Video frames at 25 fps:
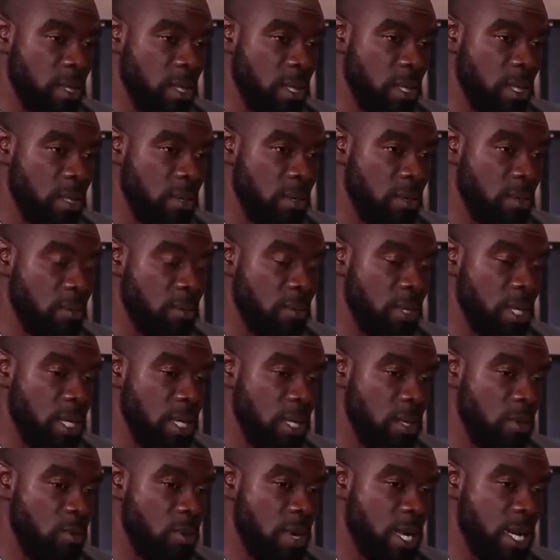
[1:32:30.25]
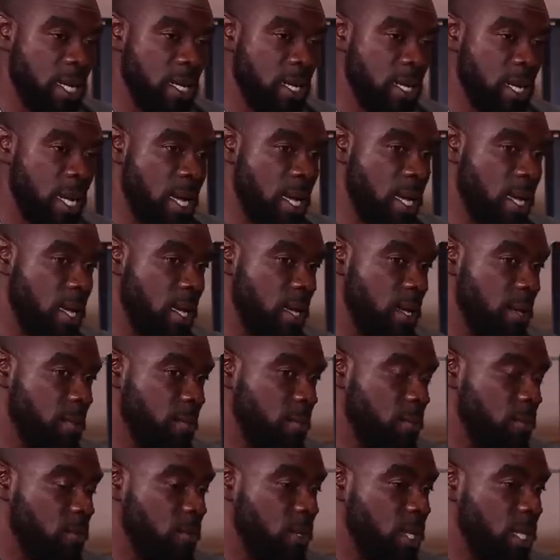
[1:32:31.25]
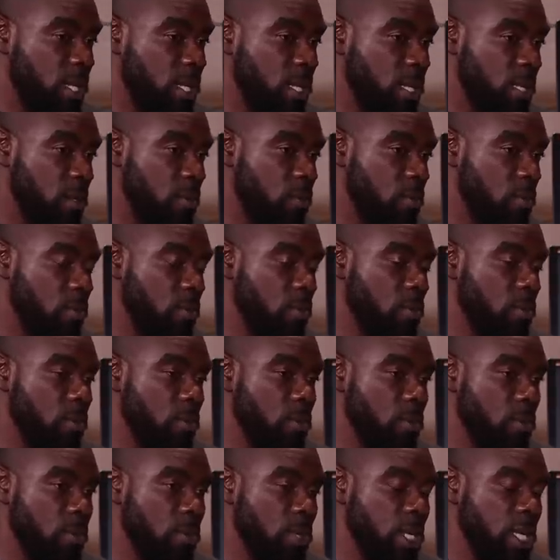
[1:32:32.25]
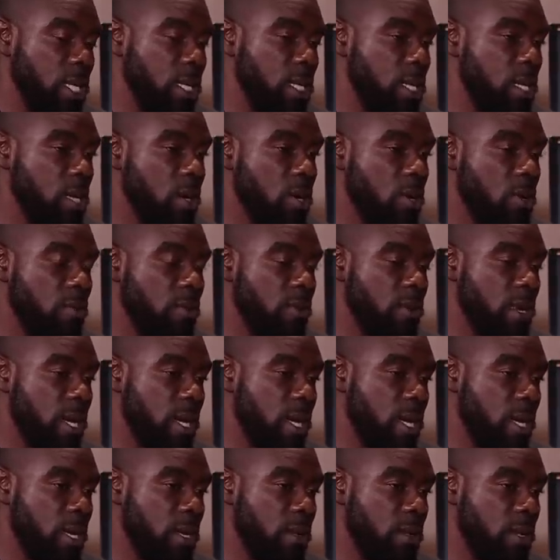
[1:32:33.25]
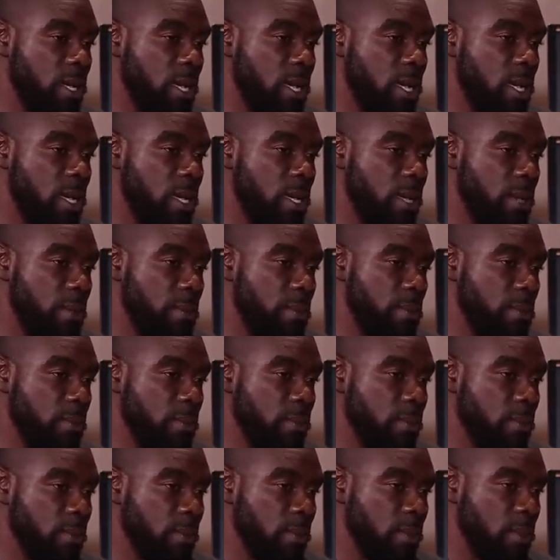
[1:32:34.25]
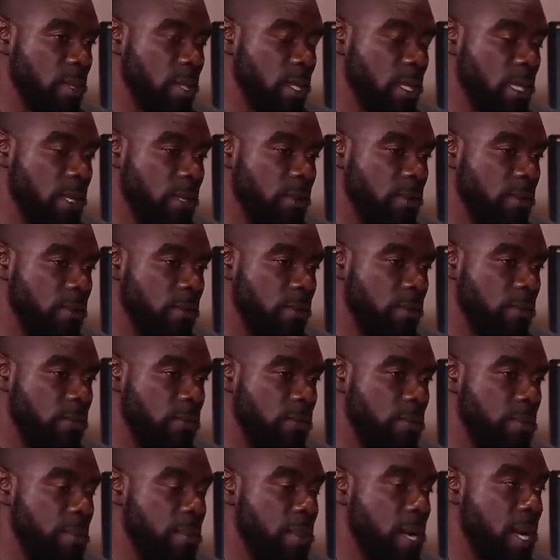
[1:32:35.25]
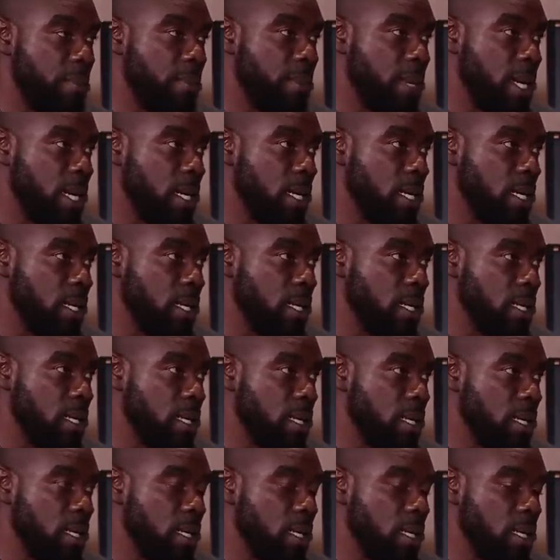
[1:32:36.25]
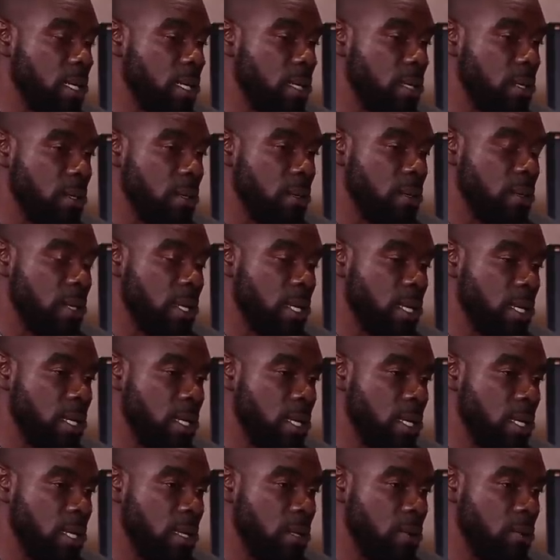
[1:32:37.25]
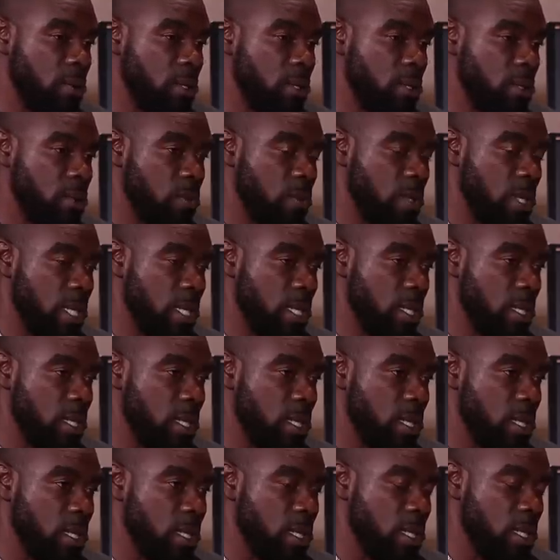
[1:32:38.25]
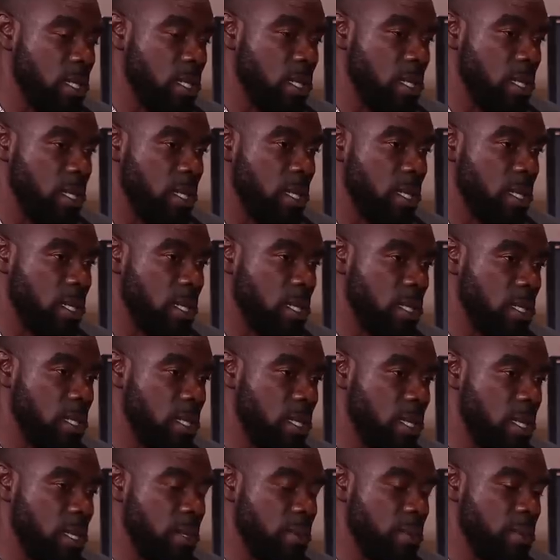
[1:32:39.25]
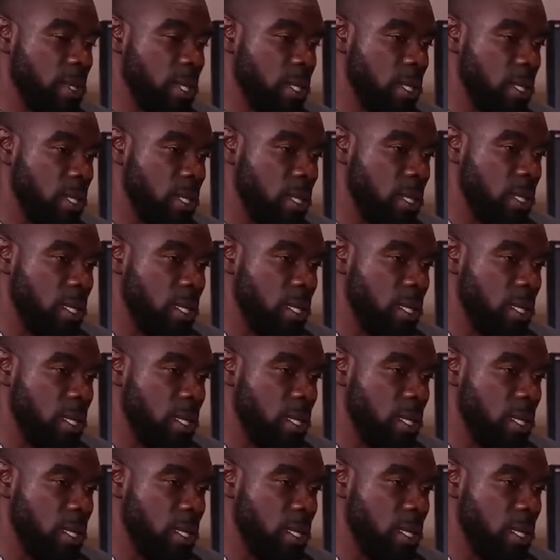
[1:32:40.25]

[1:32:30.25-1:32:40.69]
You know, we did one. Um, we did, we did the cover um, for Mama. Mama, right? Right. That was one. You understand me?